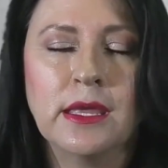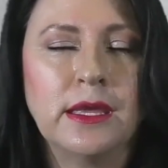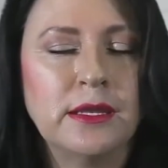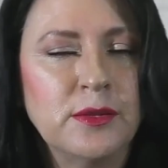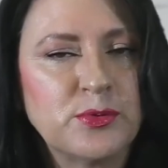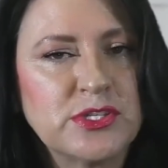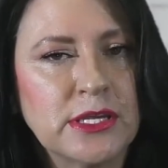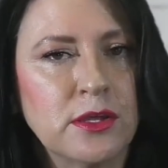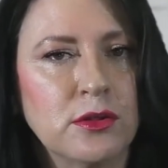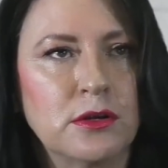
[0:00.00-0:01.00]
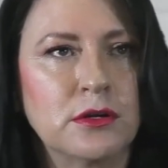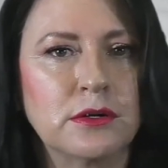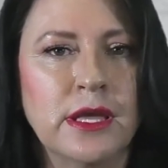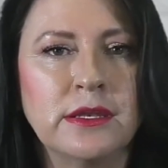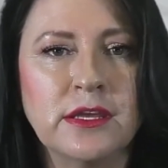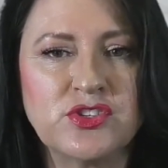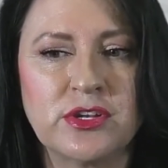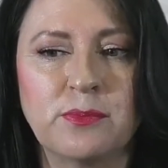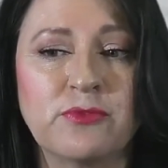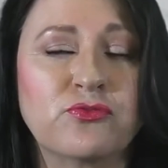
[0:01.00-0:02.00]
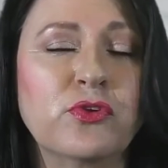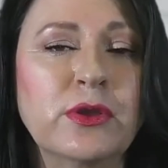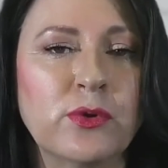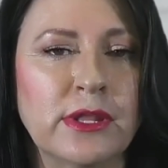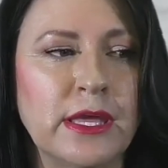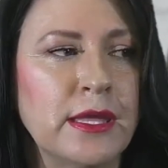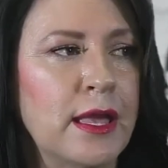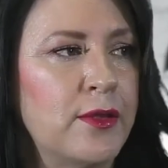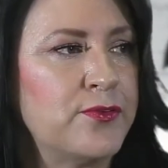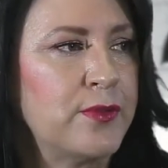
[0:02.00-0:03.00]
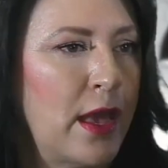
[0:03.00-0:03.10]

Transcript: any particular initiative. But frequently, as